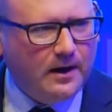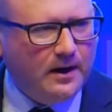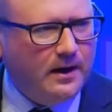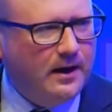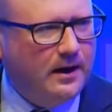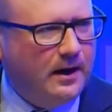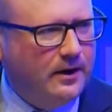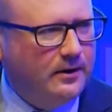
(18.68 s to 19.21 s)

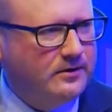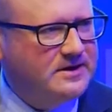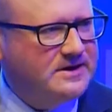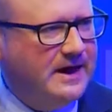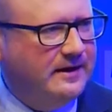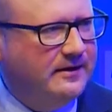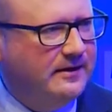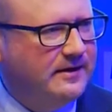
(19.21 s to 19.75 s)
I
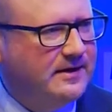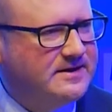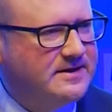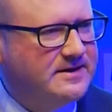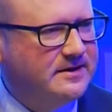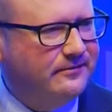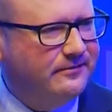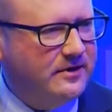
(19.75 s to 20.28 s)
understand that this
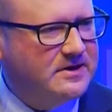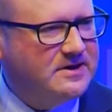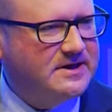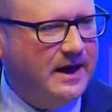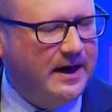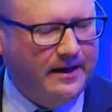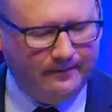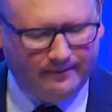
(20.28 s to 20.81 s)
is the first
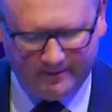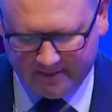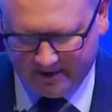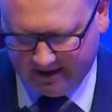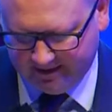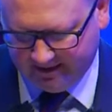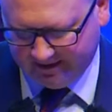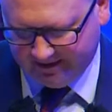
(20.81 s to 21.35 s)
time
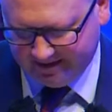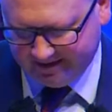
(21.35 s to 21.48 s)
that this